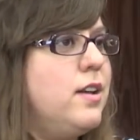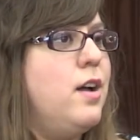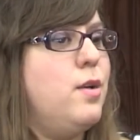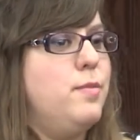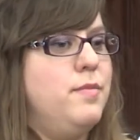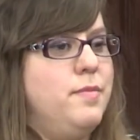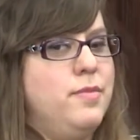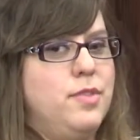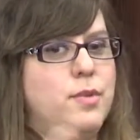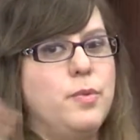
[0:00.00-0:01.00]

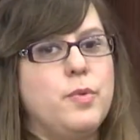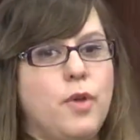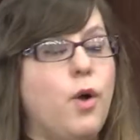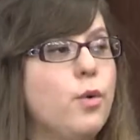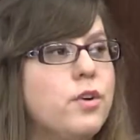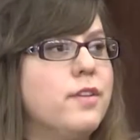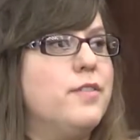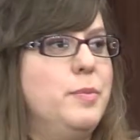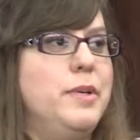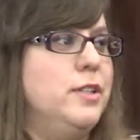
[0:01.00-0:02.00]
The owner of
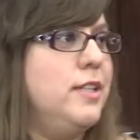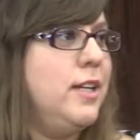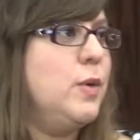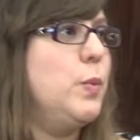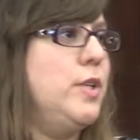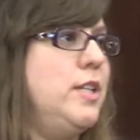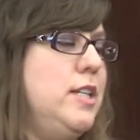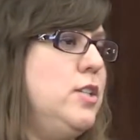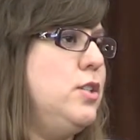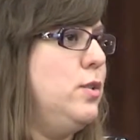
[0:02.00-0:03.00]
the building would
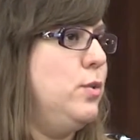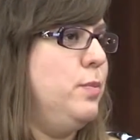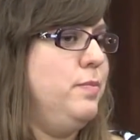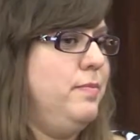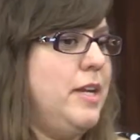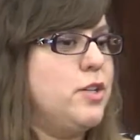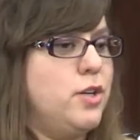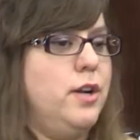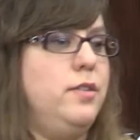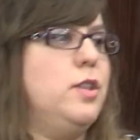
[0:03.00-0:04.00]
need to make
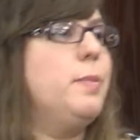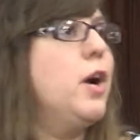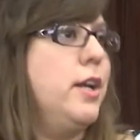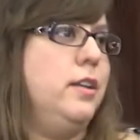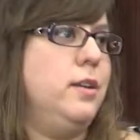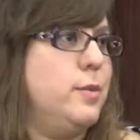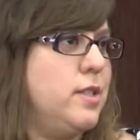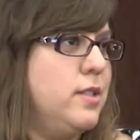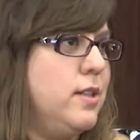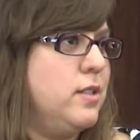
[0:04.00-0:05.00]
sure that the parking lot was
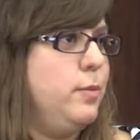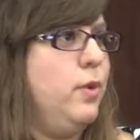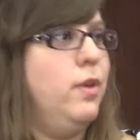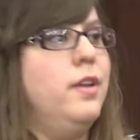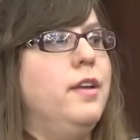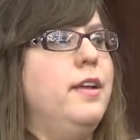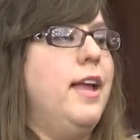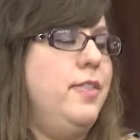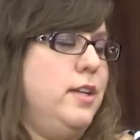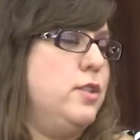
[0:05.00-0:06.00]
accessible
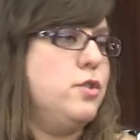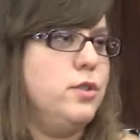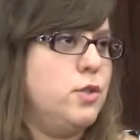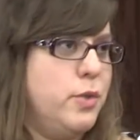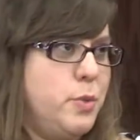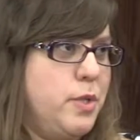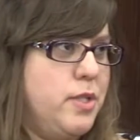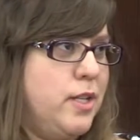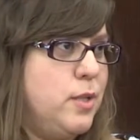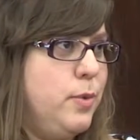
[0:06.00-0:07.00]
and the entrance doors were
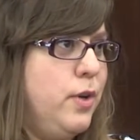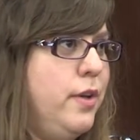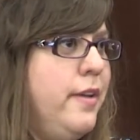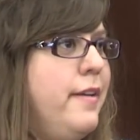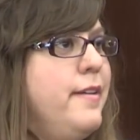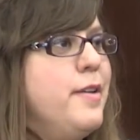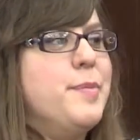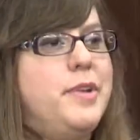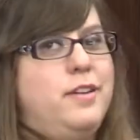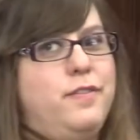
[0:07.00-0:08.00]
accessible.
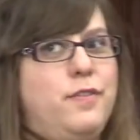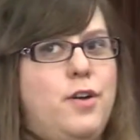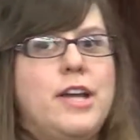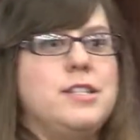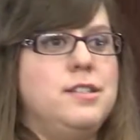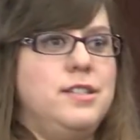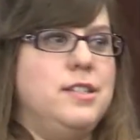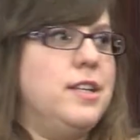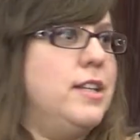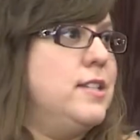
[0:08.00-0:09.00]
But if Verizon's
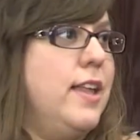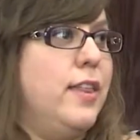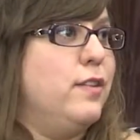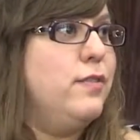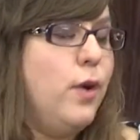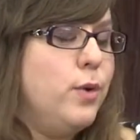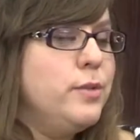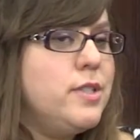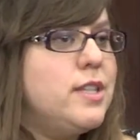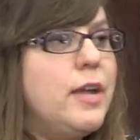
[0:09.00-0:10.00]
inside selling
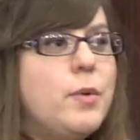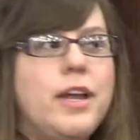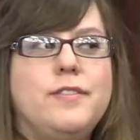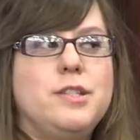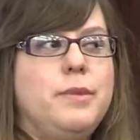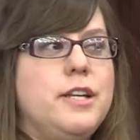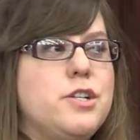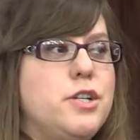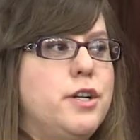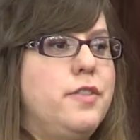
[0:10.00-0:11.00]
phones, they would have to make
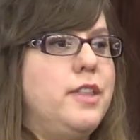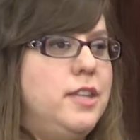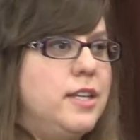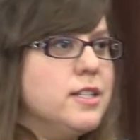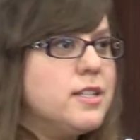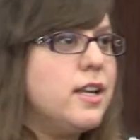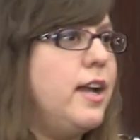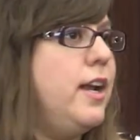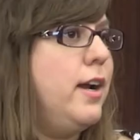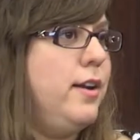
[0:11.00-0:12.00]
sure that the
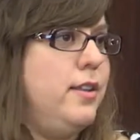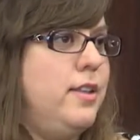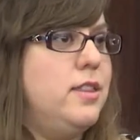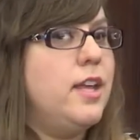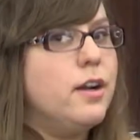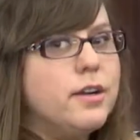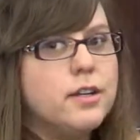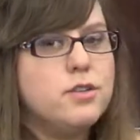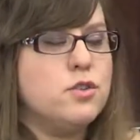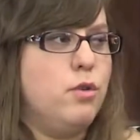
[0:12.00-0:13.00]
inside area that they're in
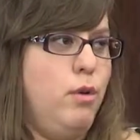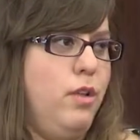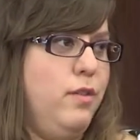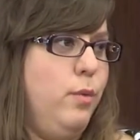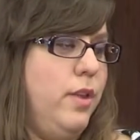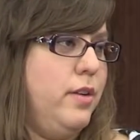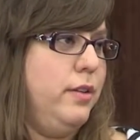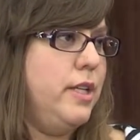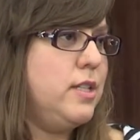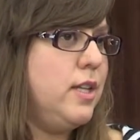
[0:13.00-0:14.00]
control of while they're
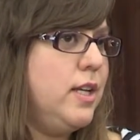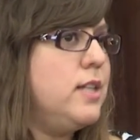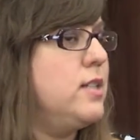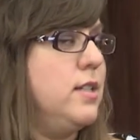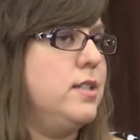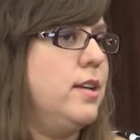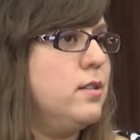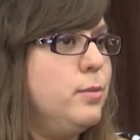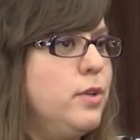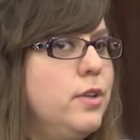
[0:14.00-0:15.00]
leasing it is
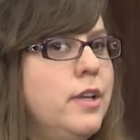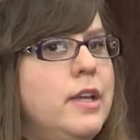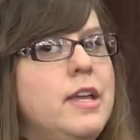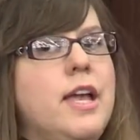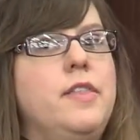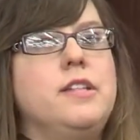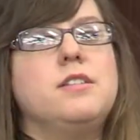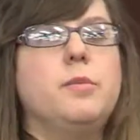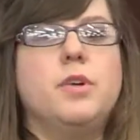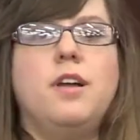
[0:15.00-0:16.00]
accessible, and that
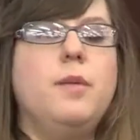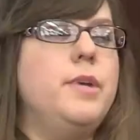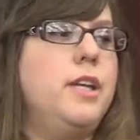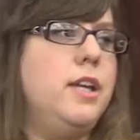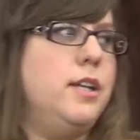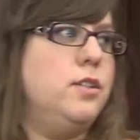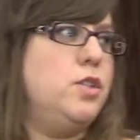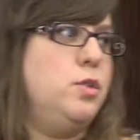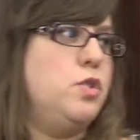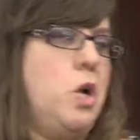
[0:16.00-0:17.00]
someone coming in
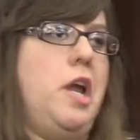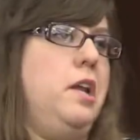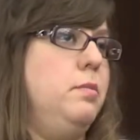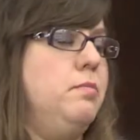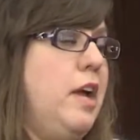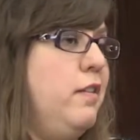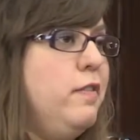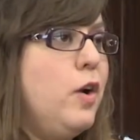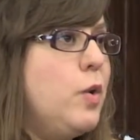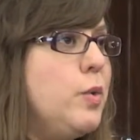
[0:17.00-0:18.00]
to try and buy a
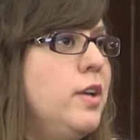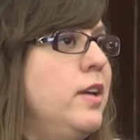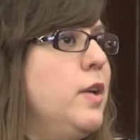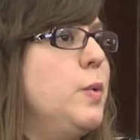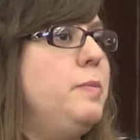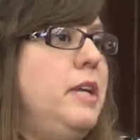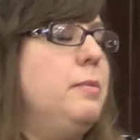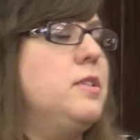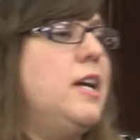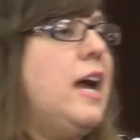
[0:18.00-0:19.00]
phone would be
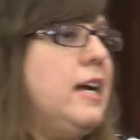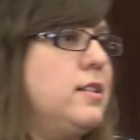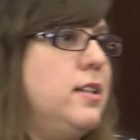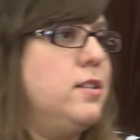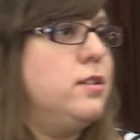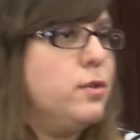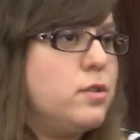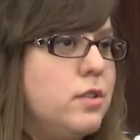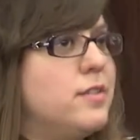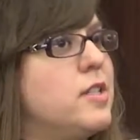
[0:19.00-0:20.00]
able to access those
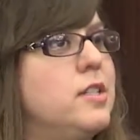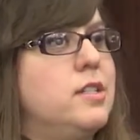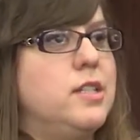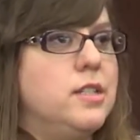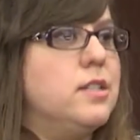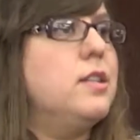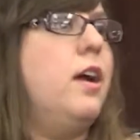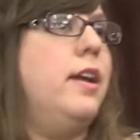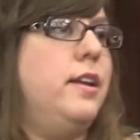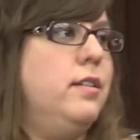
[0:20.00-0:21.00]
services
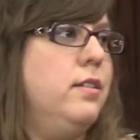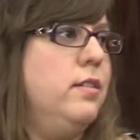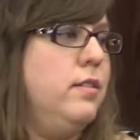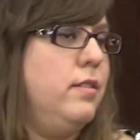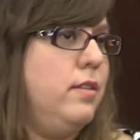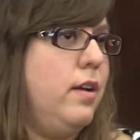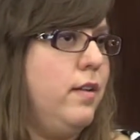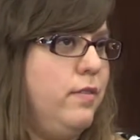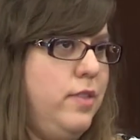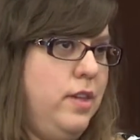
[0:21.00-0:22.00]
inside
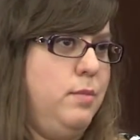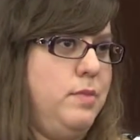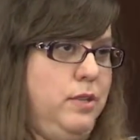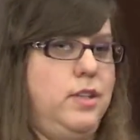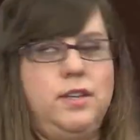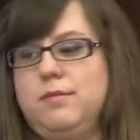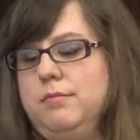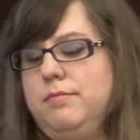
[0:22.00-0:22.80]
of the building.